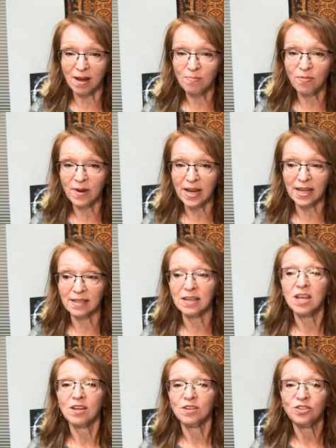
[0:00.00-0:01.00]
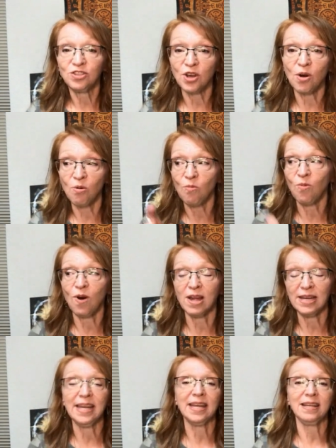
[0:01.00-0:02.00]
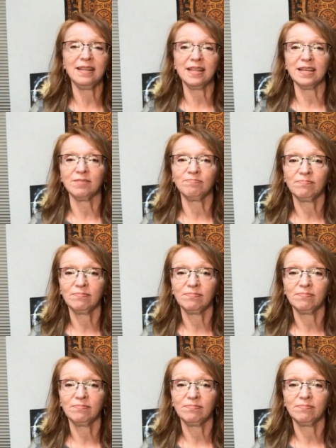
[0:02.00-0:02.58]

upbringing, don't want anything.